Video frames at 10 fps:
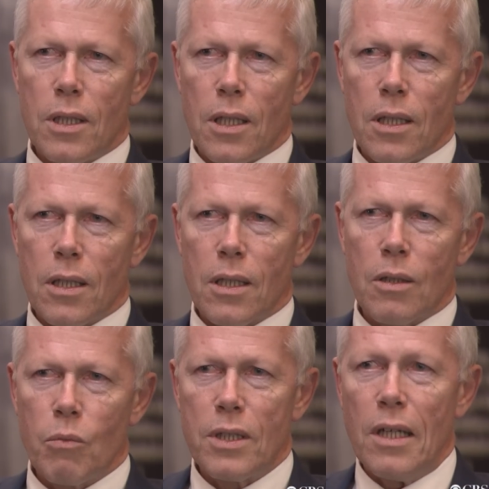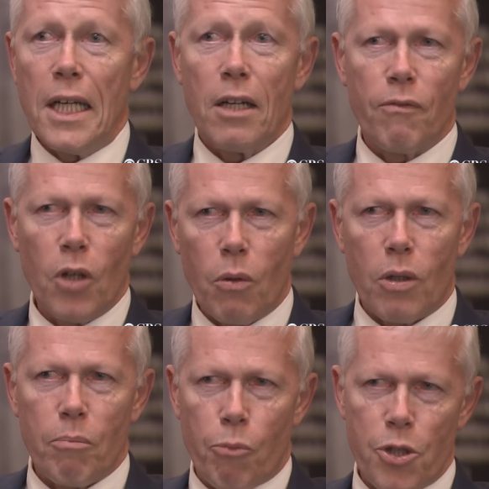the, uh, with the
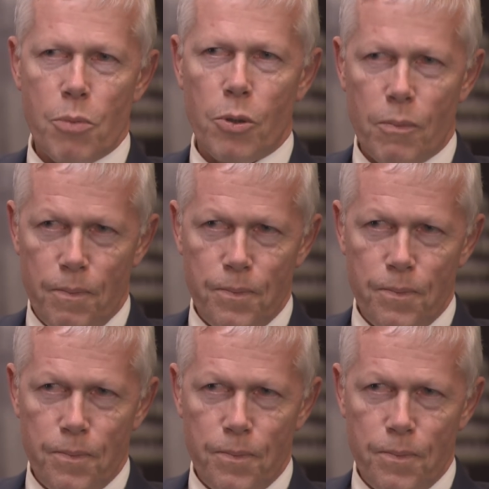leader-follower principle.